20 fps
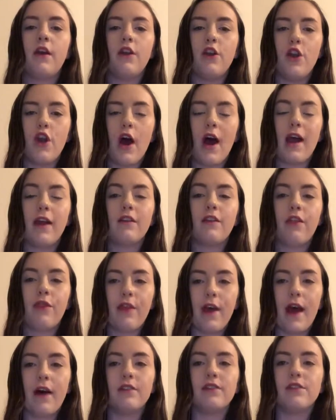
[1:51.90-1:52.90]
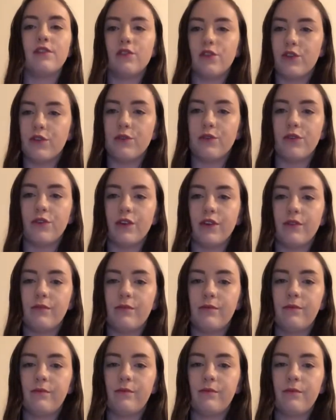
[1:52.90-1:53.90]
9,000 children
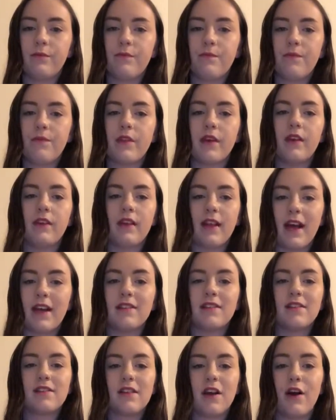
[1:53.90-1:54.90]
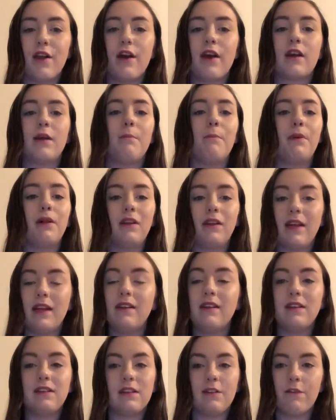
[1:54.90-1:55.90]
that had to start a
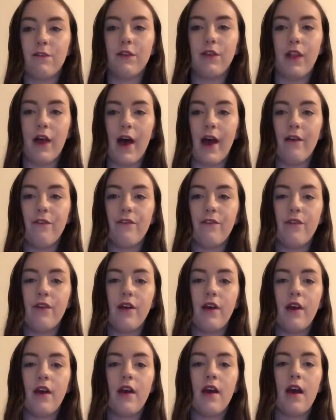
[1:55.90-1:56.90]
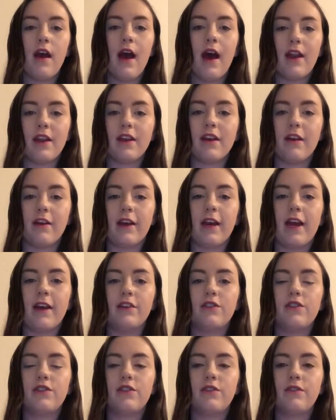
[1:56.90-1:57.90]
completely different life at a young
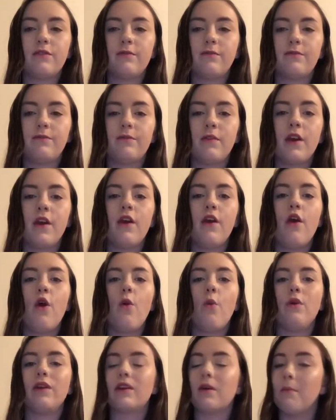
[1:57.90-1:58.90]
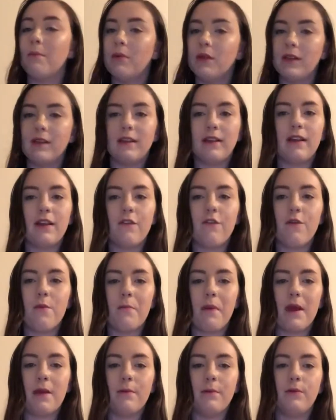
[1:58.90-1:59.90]
age with completely
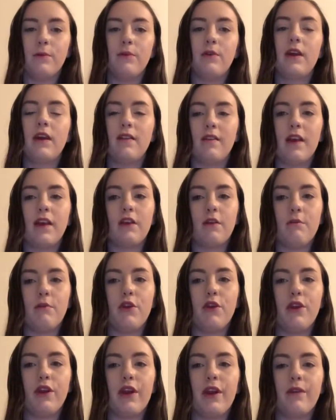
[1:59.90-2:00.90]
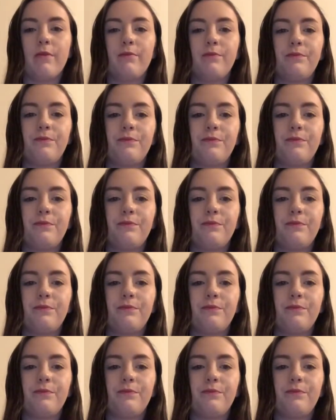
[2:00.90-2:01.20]
different people in their community.